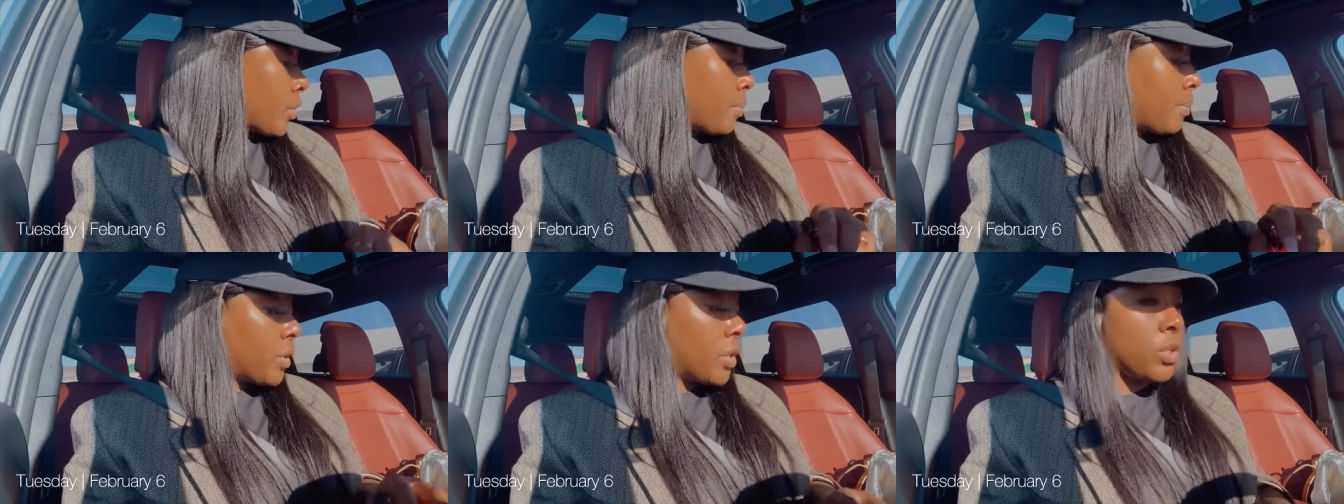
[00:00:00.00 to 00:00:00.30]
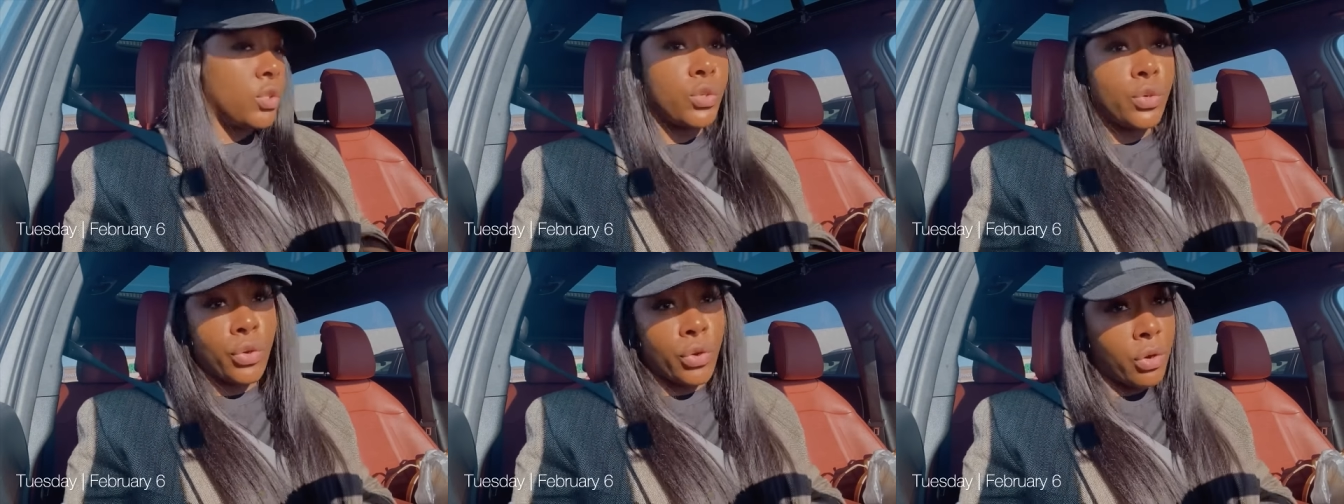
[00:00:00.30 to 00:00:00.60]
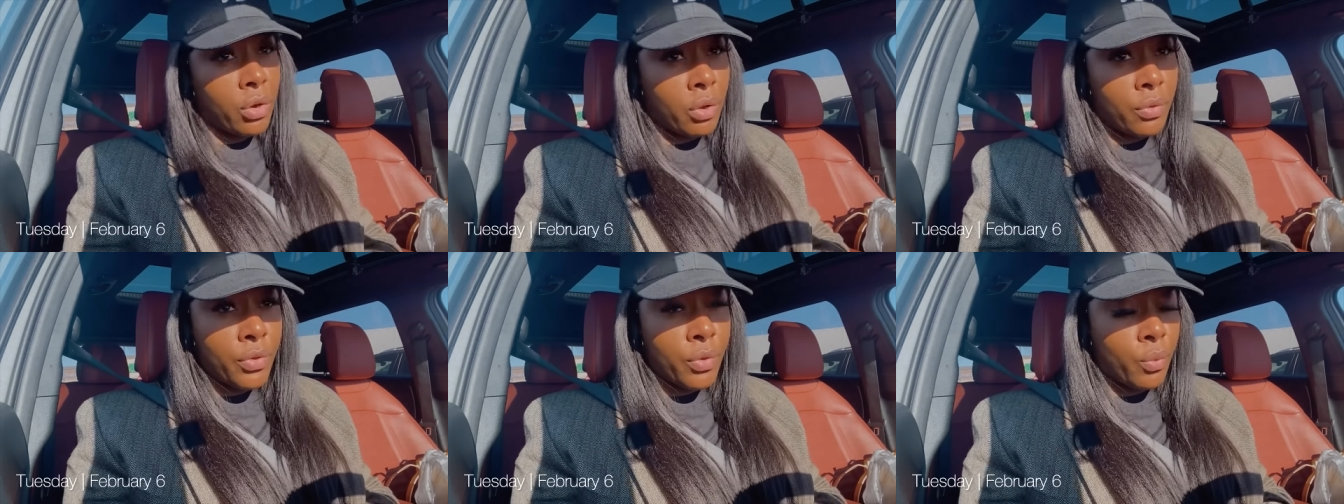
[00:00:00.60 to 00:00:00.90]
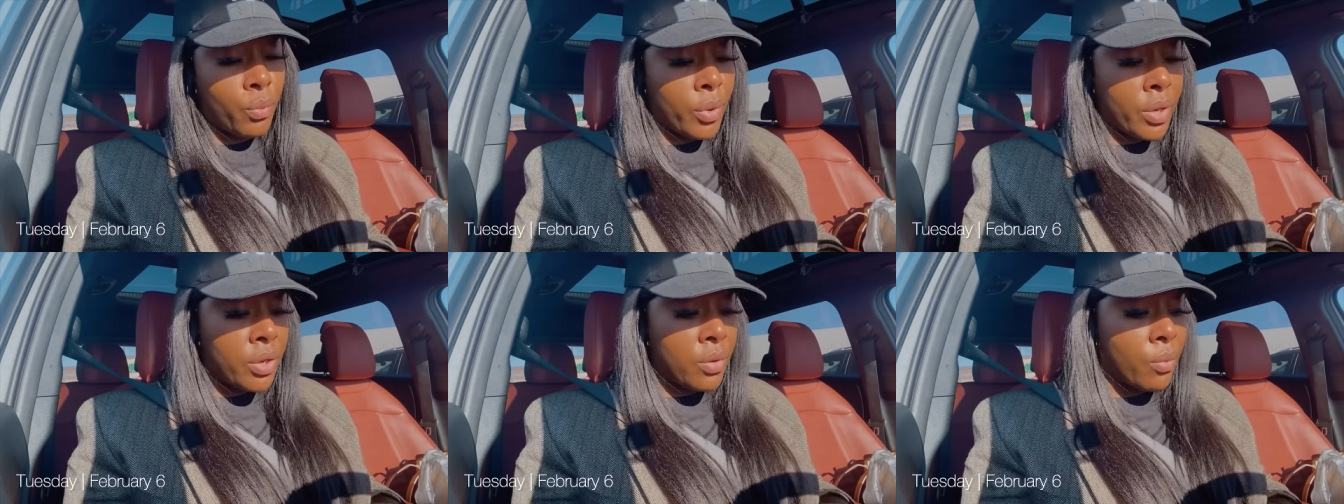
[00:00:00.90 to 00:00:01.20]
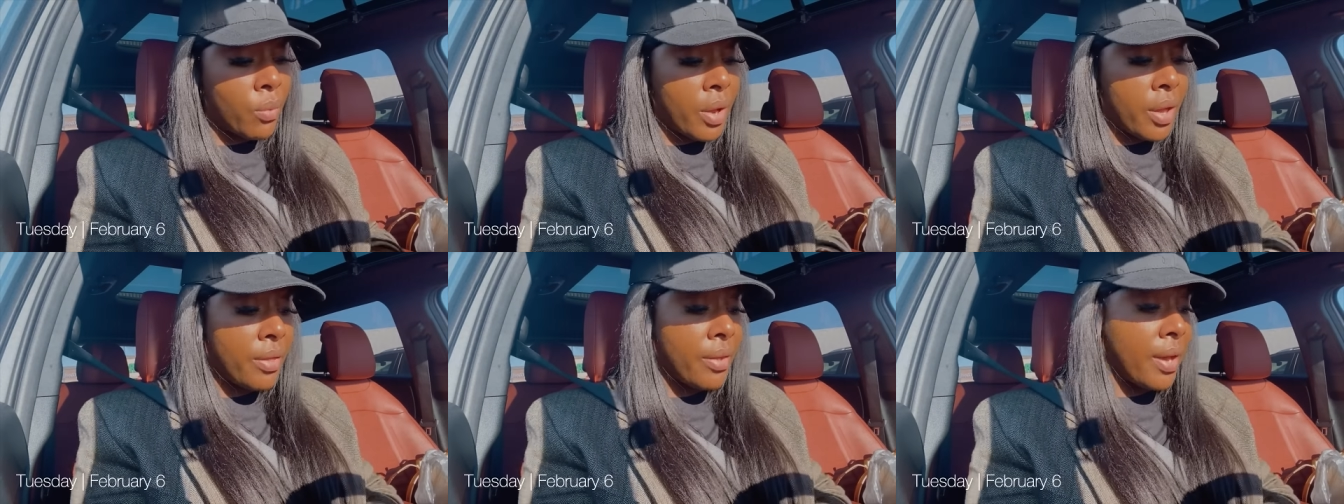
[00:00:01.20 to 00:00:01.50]
Because, girl, the
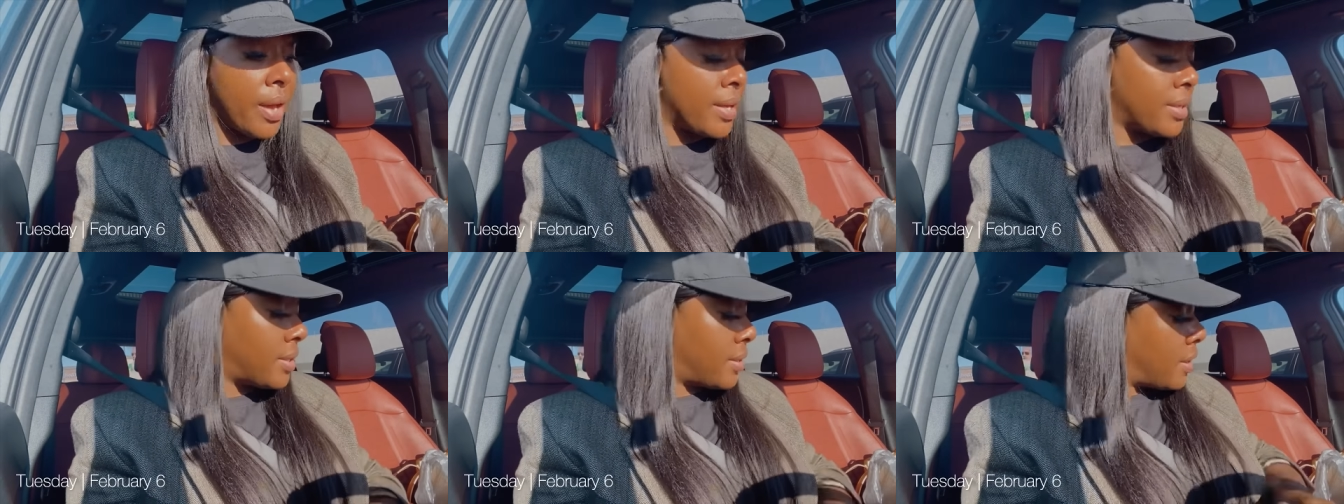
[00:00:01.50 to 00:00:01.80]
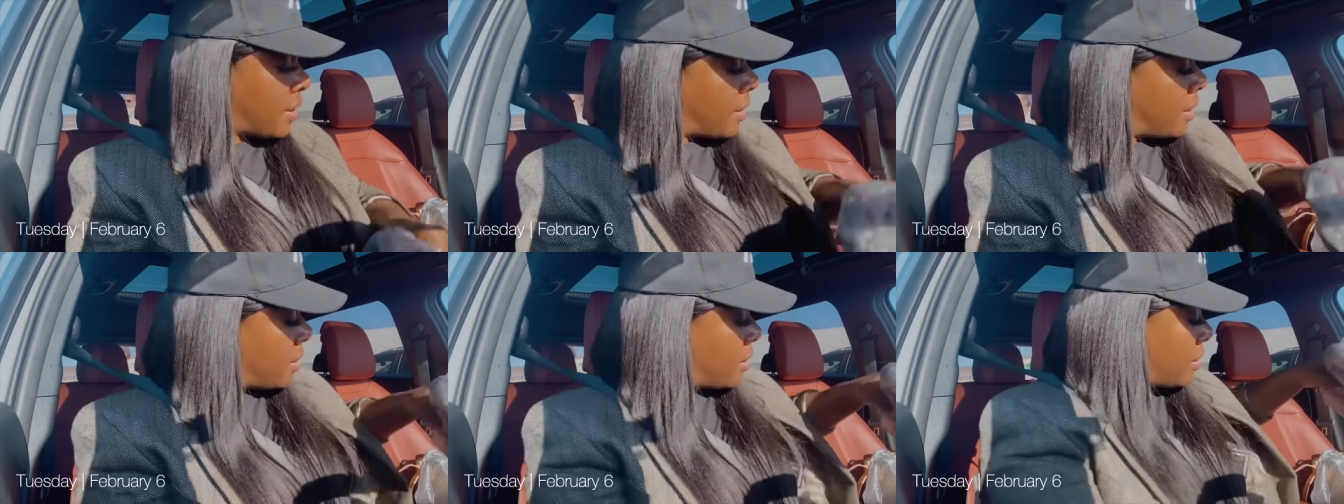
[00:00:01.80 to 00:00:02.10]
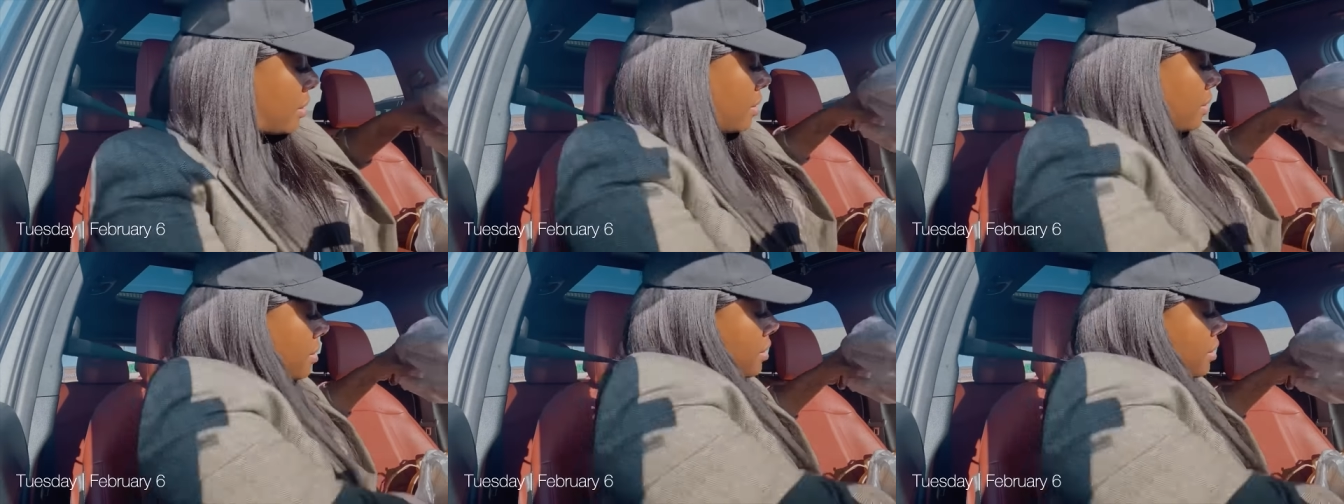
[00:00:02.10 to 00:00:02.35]
winter weather has done